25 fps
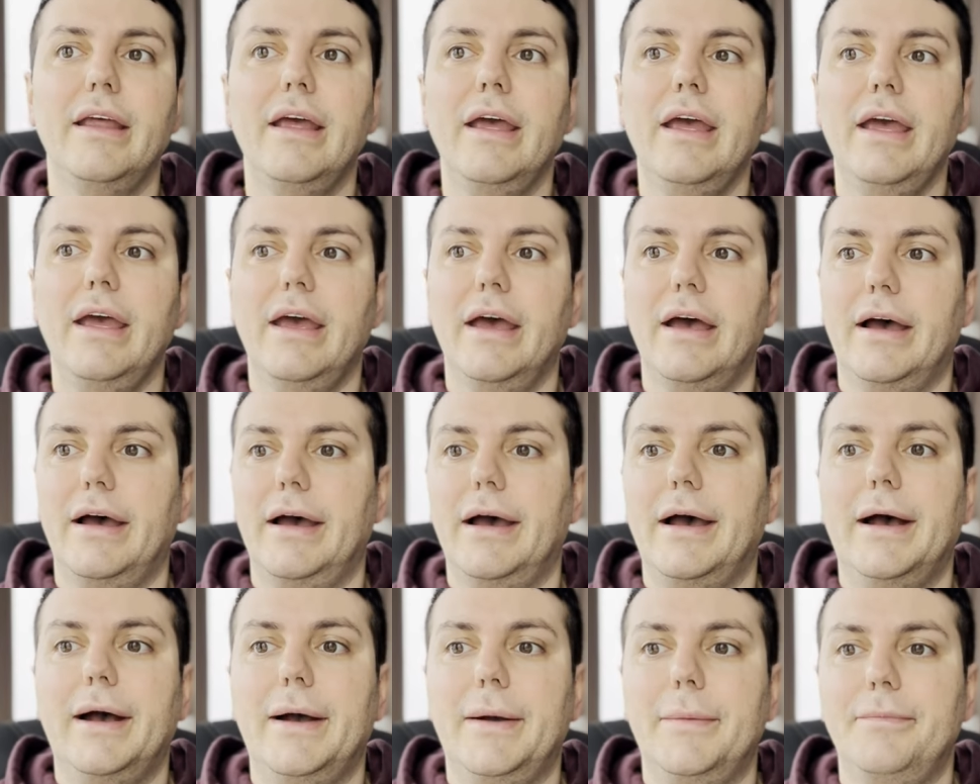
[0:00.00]

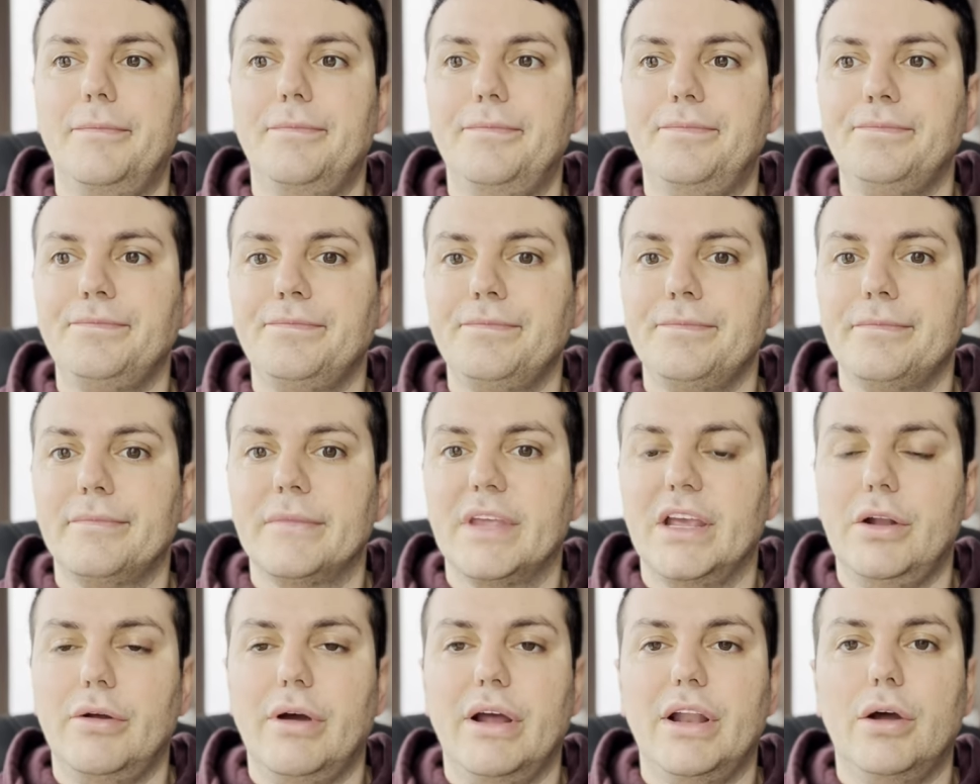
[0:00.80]

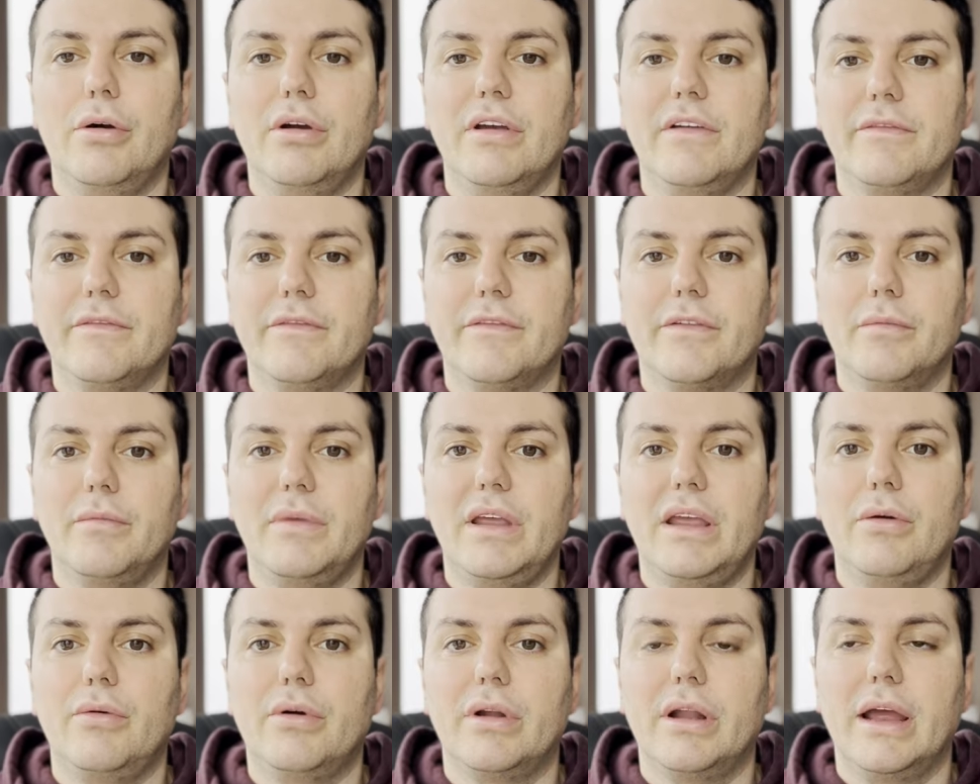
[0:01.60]
You know, I know even for
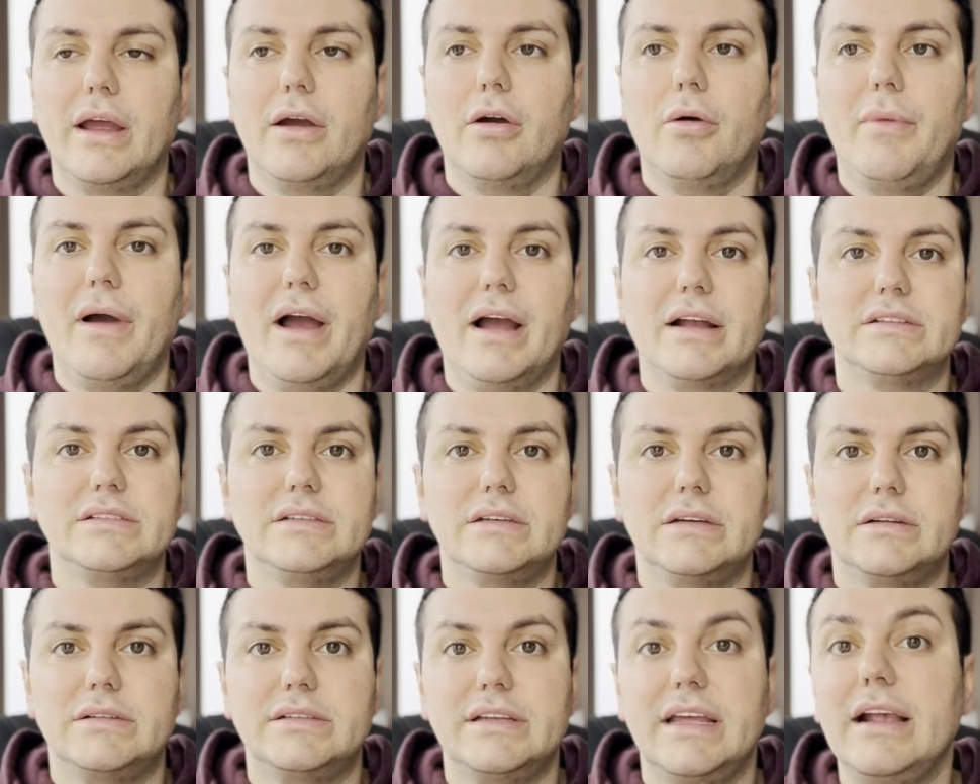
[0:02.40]
me, when I go back
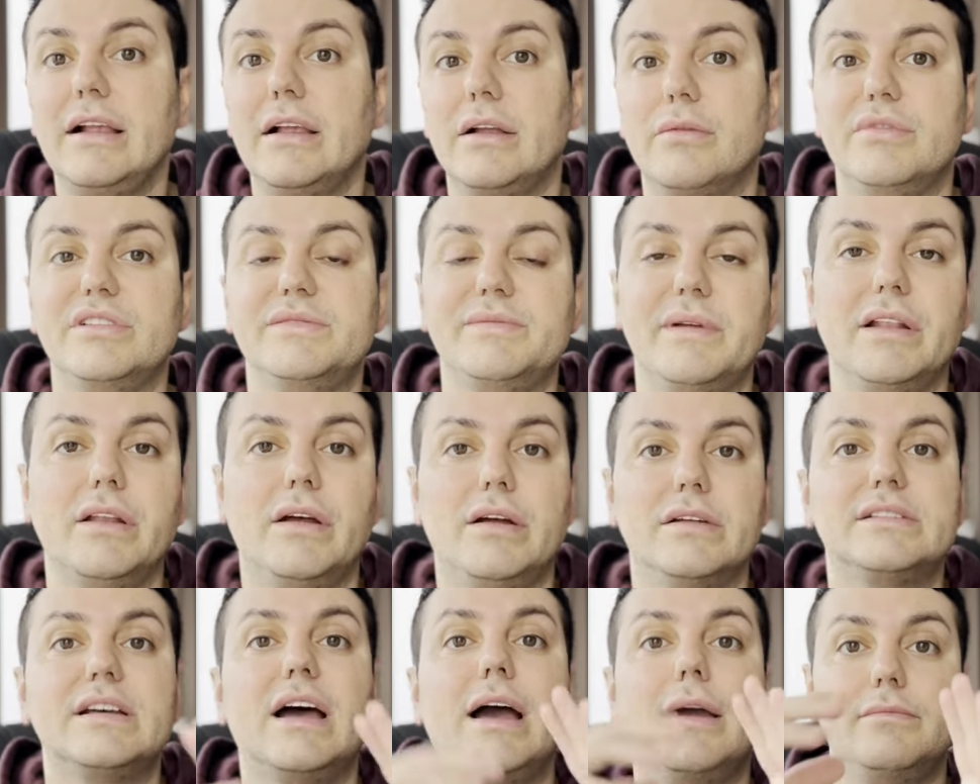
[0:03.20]
to England, we spend a
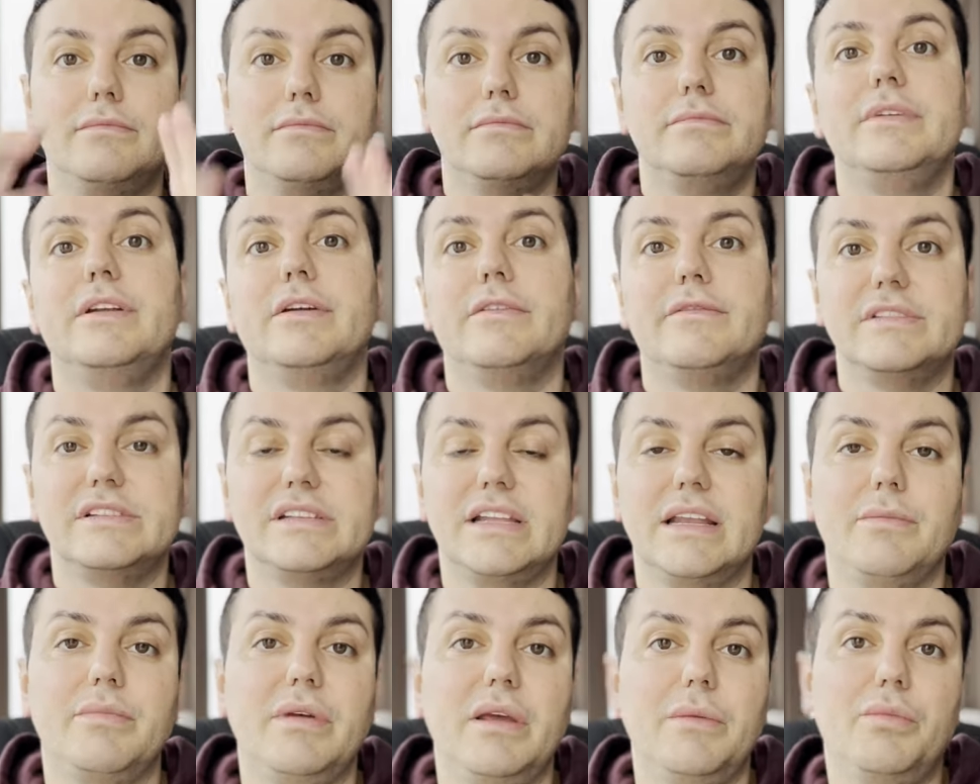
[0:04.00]
lot of time, you know,
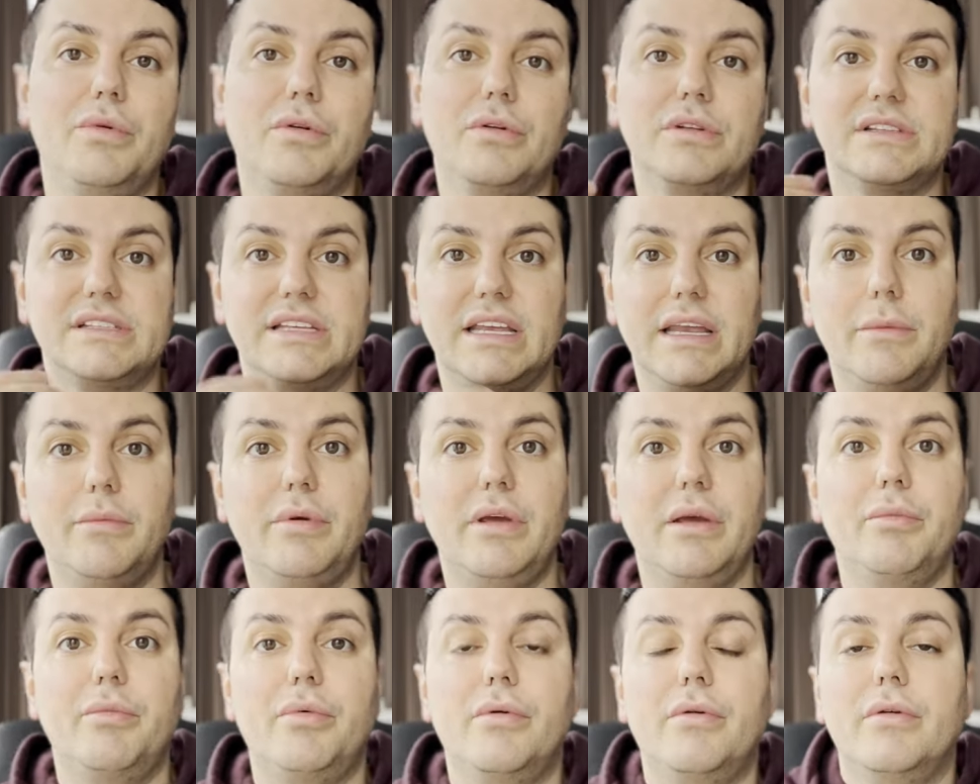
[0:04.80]
visiting people and seeing
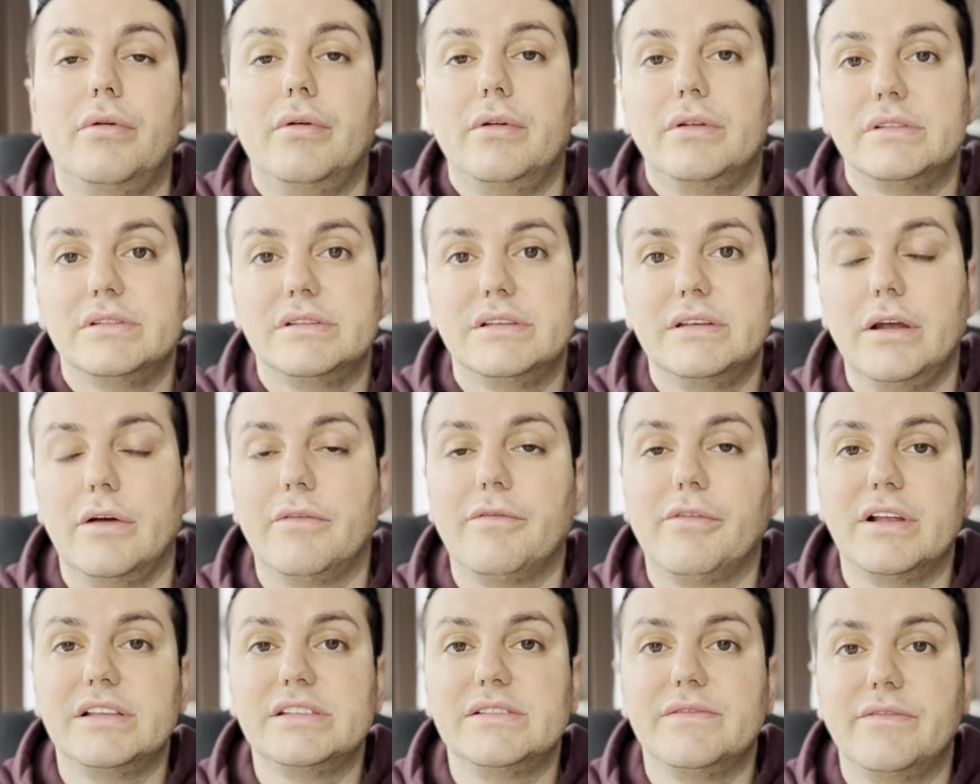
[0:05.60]
people and, you know,
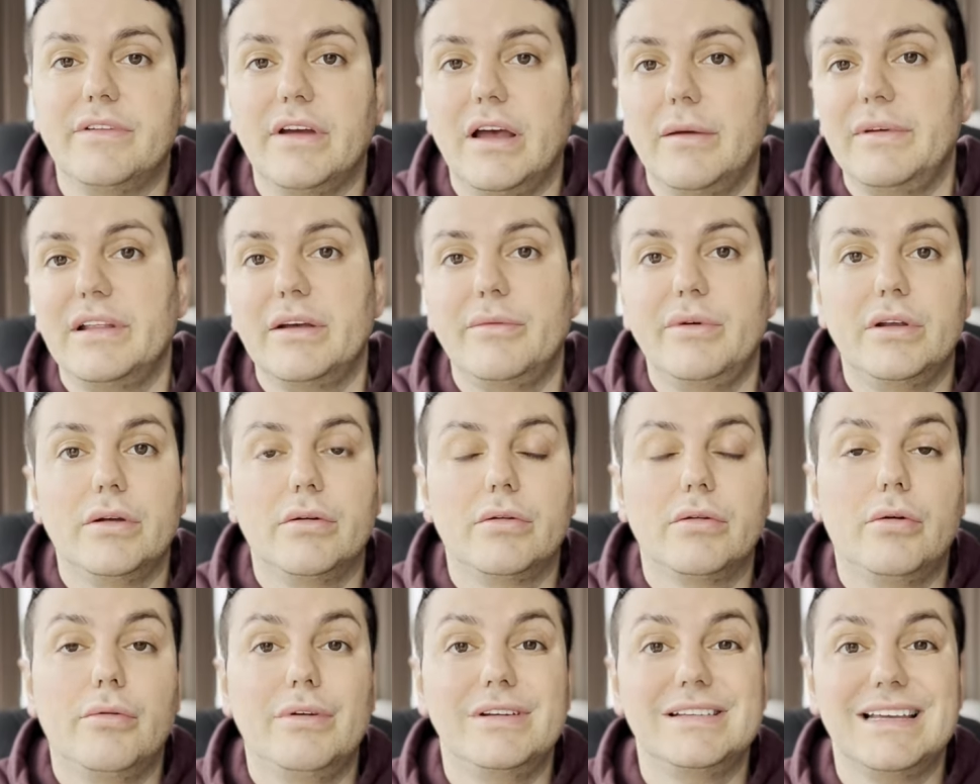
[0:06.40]
friends and family that we
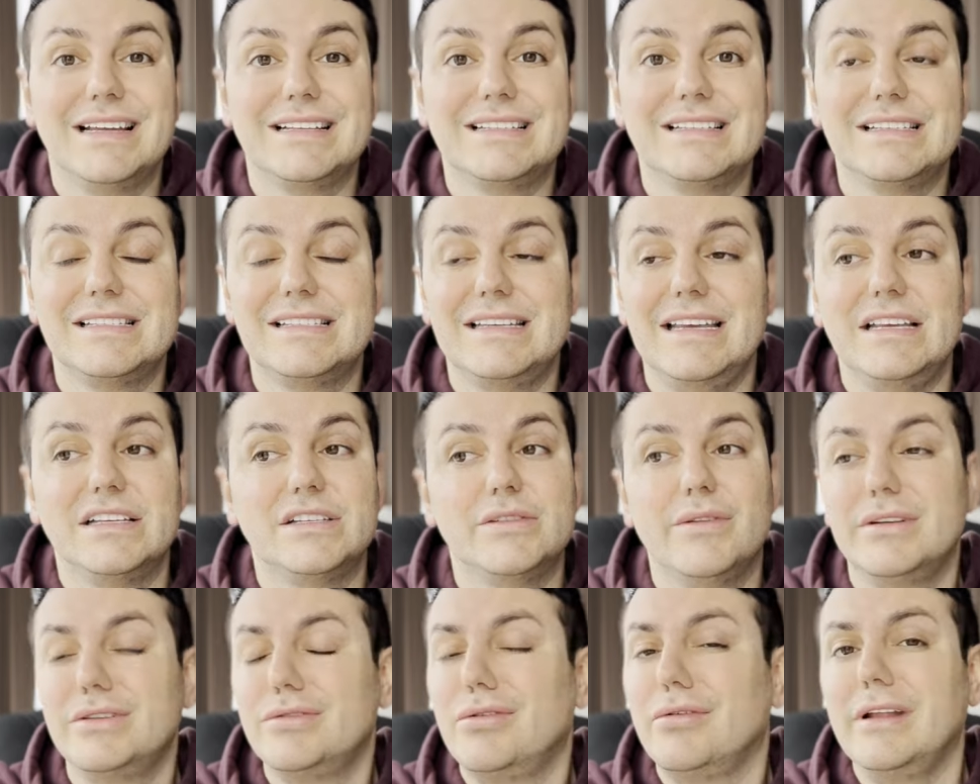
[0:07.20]
don't always get to see.
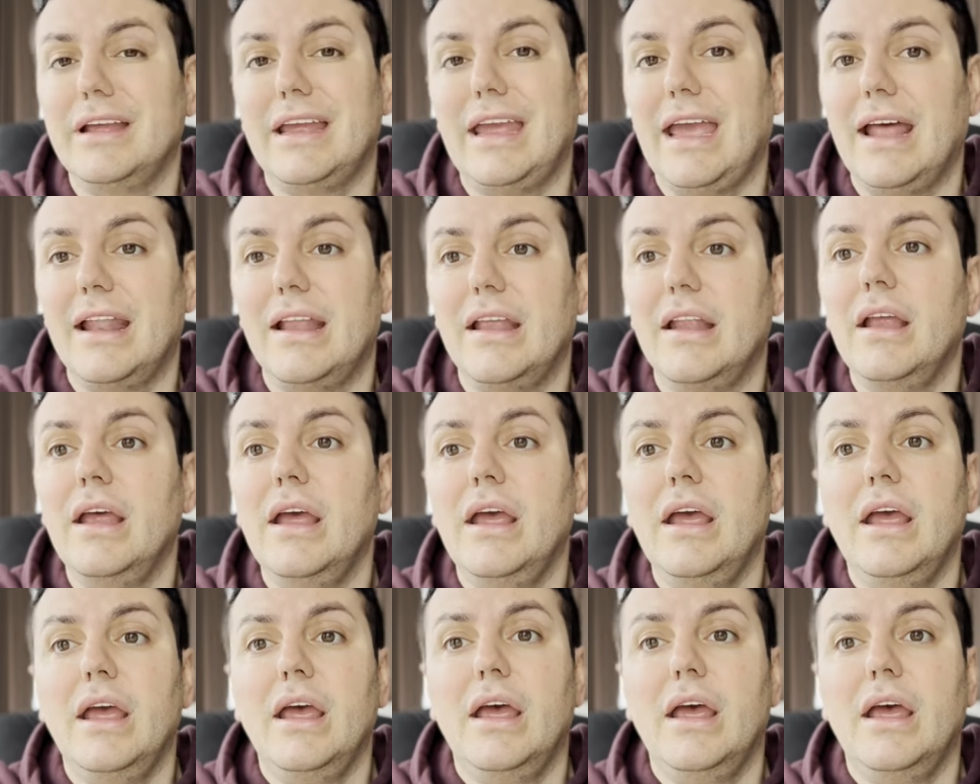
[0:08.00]
So I totally get it.